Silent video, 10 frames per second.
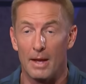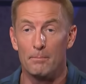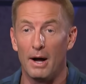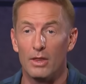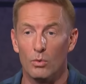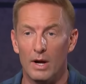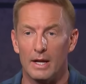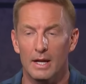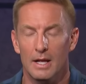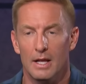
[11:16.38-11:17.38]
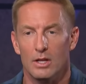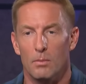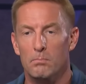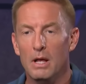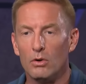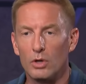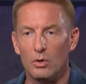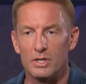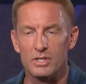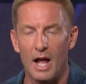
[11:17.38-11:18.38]
And by the way,
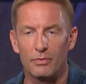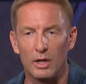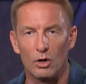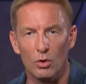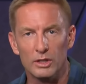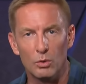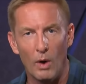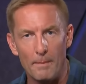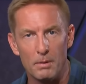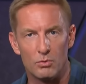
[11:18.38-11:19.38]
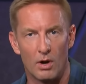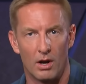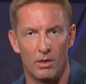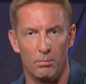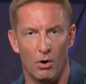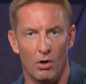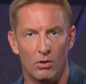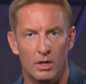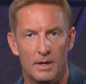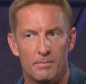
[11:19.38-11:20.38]
Milrow is not their only weapon running the
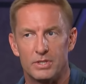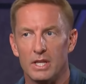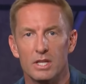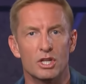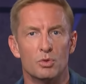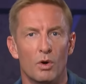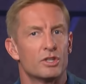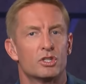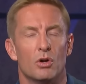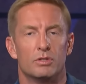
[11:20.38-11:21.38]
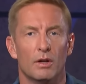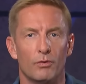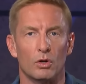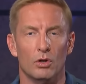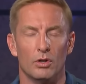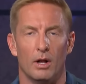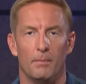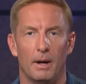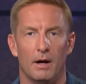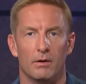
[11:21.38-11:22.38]
ball. See, this is what's so difficult
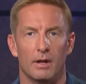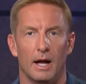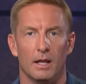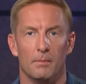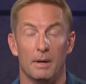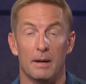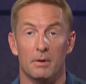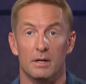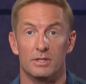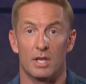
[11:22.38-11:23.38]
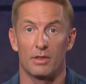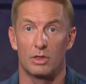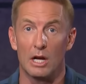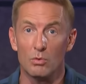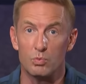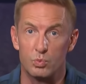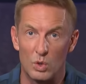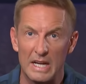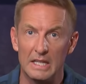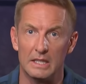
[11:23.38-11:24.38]
about Alabama is that they're
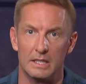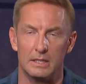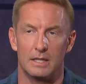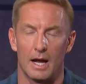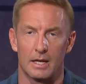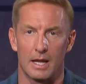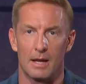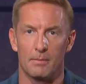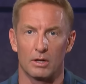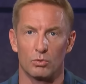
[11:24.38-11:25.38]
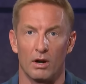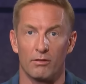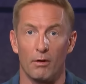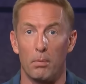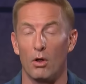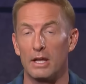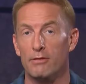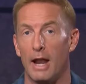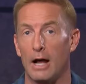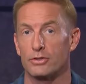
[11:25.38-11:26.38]
really dynamic running the football
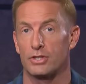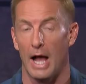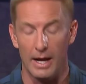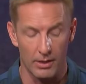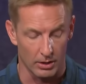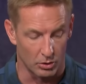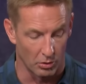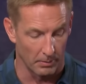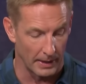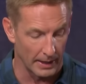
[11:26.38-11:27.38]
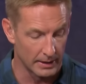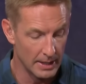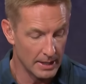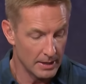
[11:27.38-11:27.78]
even outside of their quarterback.